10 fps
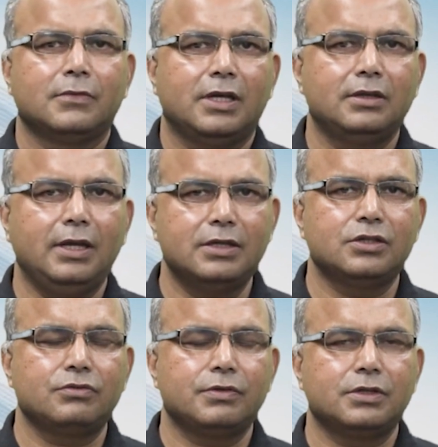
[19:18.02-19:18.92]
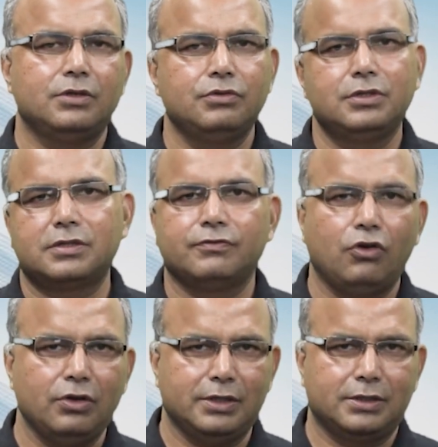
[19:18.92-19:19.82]
in that situation you just
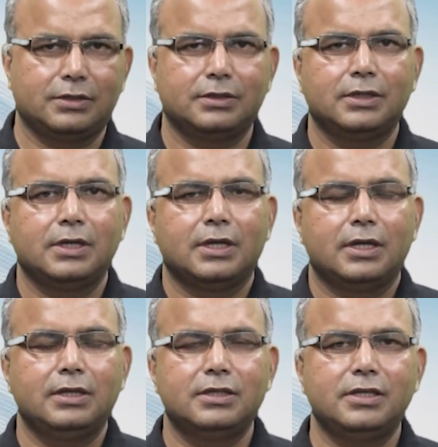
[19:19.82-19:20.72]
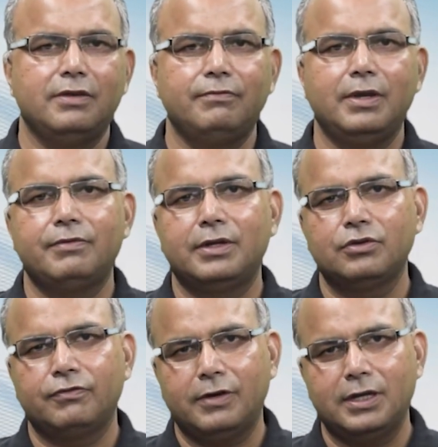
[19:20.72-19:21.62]
follow it. In the same way, when
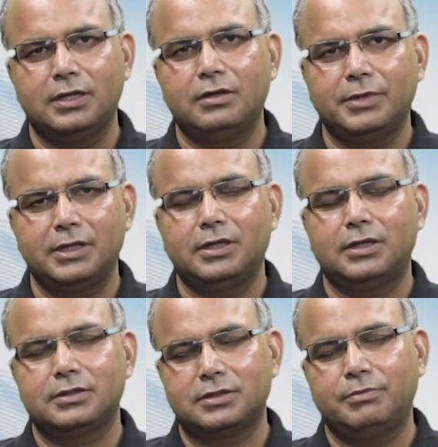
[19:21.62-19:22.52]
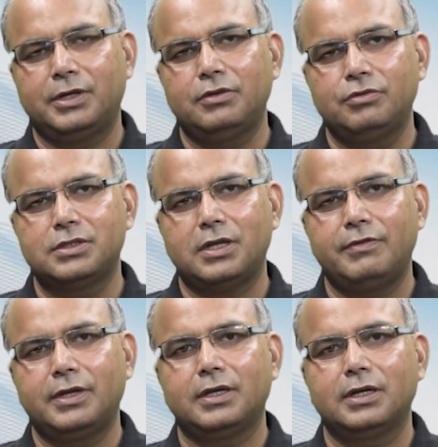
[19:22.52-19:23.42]
your father, mother, somebody who is
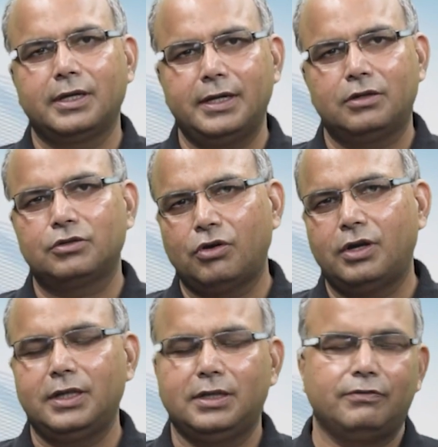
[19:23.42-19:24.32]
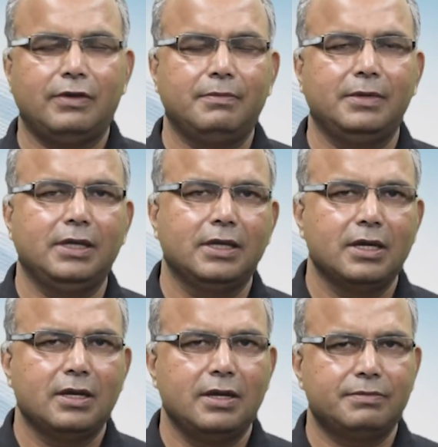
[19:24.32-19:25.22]
having a great authority in the family,
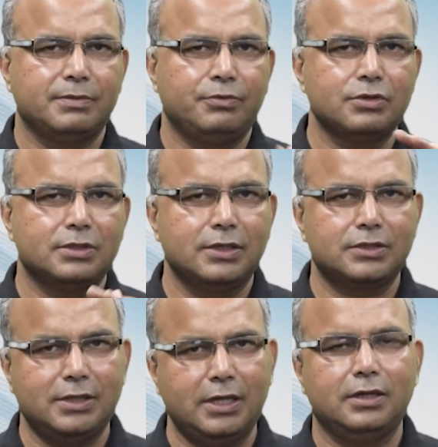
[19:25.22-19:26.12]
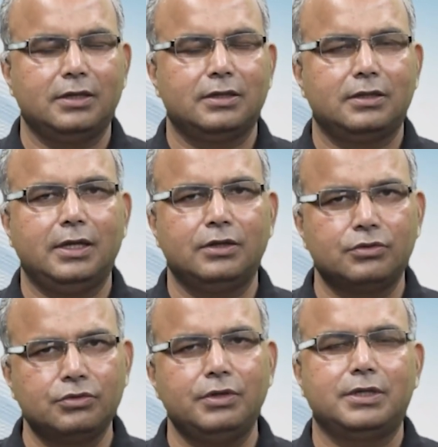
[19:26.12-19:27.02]
if suppose they say that you
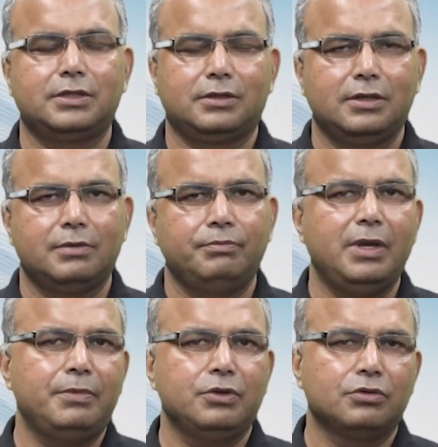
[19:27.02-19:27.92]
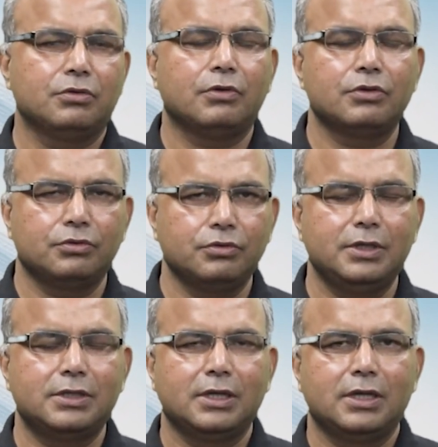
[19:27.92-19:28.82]
do it, maybe you don't want to do
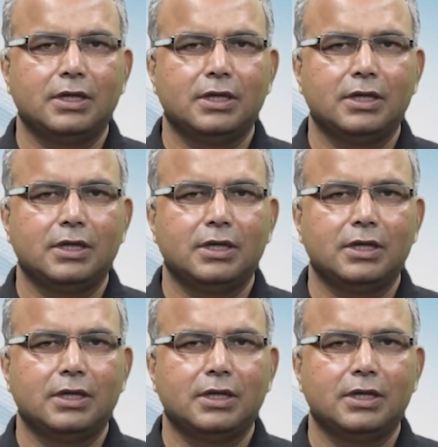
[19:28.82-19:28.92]
it,